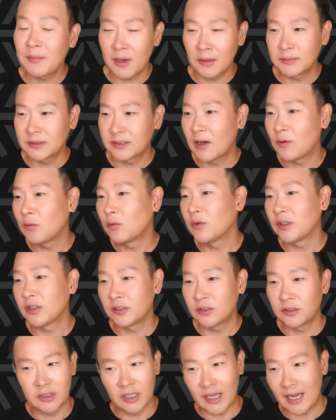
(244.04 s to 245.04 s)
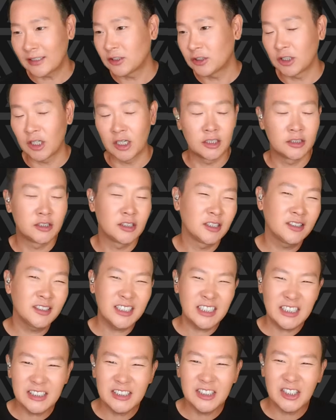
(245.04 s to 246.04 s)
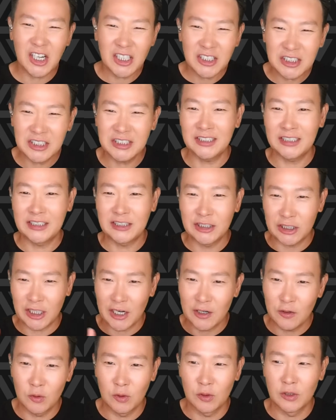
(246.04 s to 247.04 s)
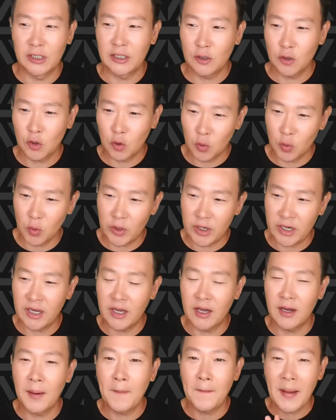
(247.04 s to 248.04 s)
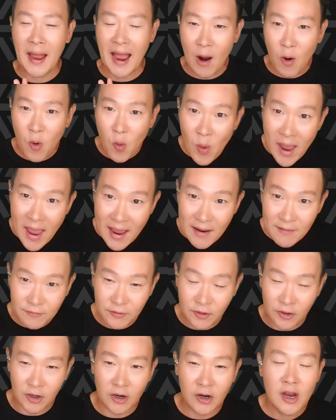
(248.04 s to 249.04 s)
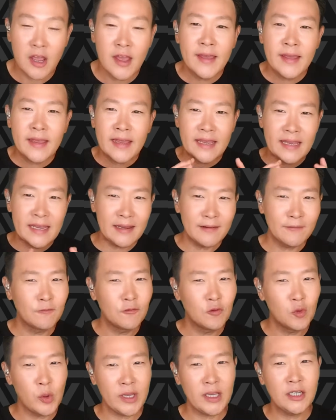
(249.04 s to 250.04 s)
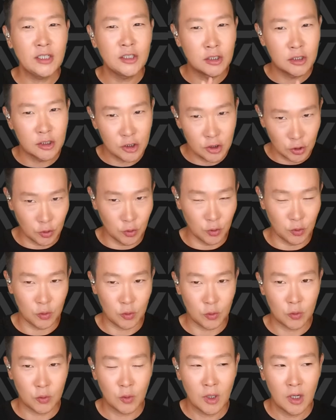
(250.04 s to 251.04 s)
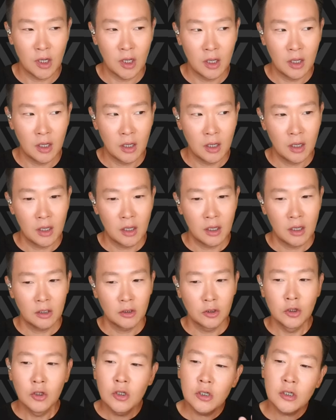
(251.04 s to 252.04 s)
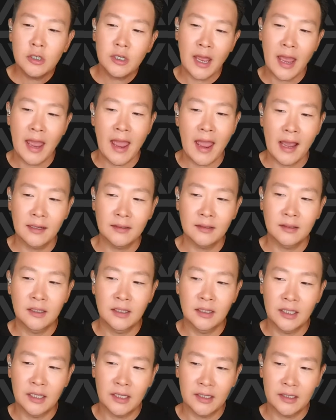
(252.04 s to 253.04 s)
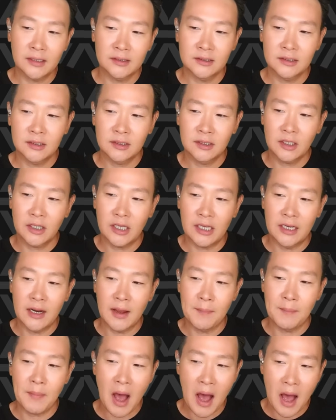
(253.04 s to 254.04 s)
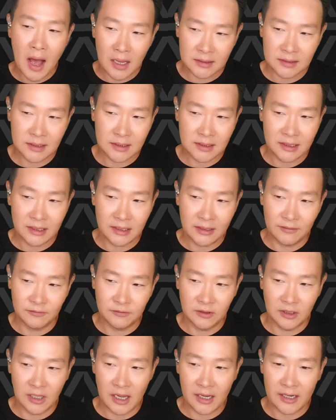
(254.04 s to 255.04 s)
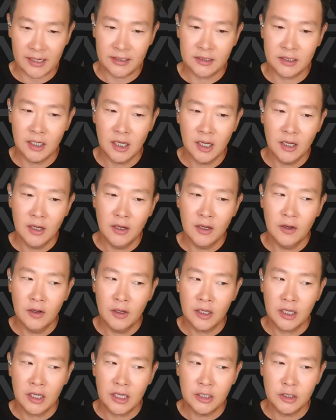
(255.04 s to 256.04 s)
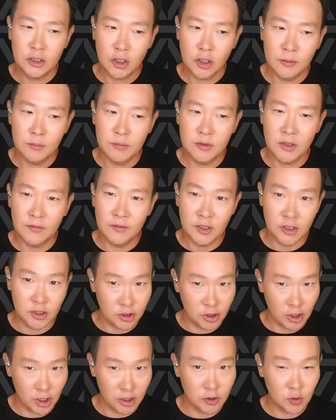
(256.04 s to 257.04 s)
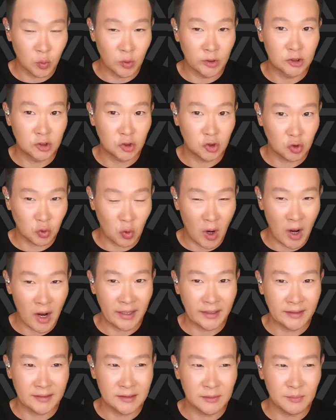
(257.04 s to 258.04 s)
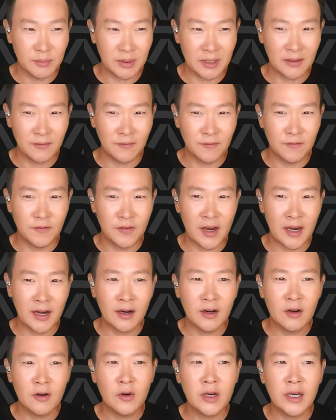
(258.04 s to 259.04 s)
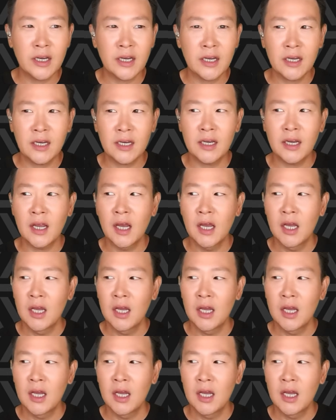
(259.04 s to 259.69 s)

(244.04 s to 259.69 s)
upset with that judge and judges in general in Korea. However, if we do look at this in a positive light, in terms of the judge was trying to be very